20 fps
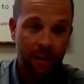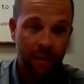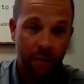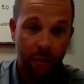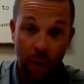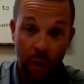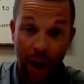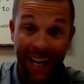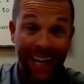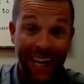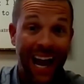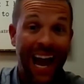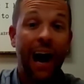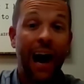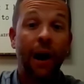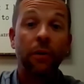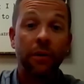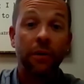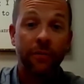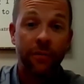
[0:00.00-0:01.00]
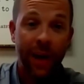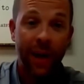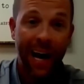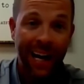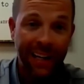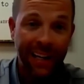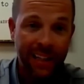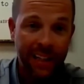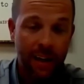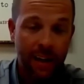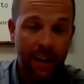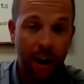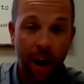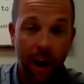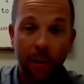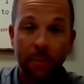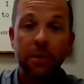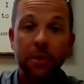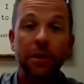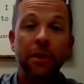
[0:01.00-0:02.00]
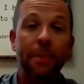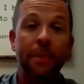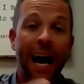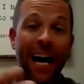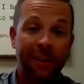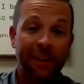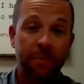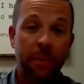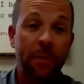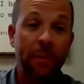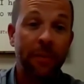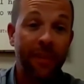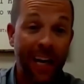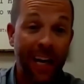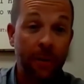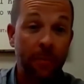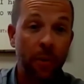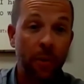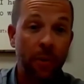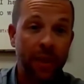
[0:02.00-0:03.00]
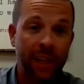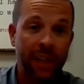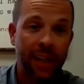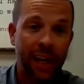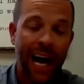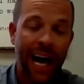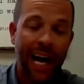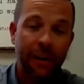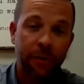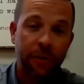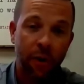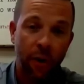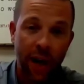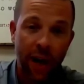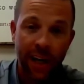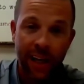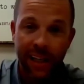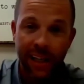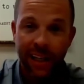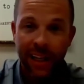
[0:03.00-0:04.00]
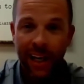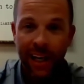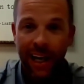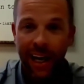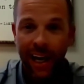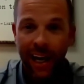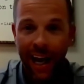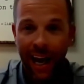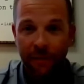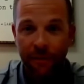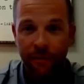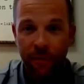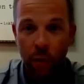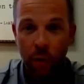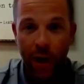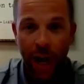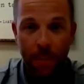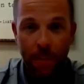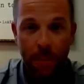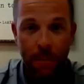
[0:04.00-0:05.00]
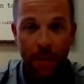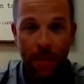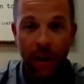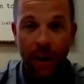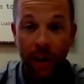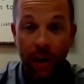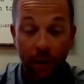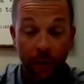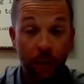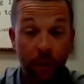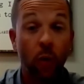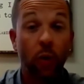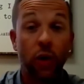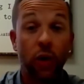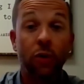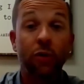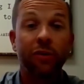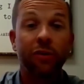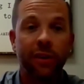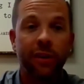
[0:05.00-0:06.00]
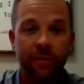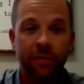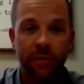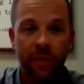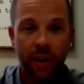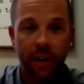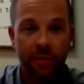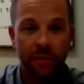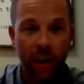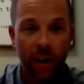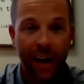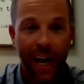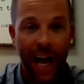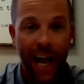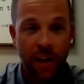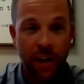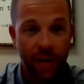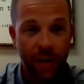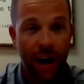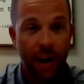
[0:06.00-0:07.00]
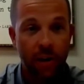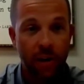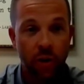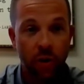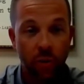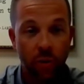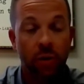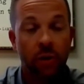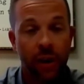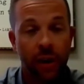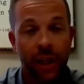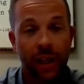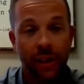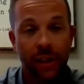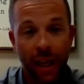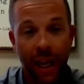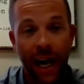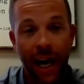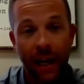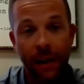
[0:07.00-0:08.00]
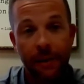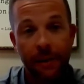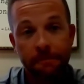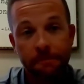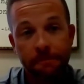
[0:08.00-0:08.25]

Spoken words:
write out of that up to the maximum available within the line of credit and have full capability or full use of their cash value in the line.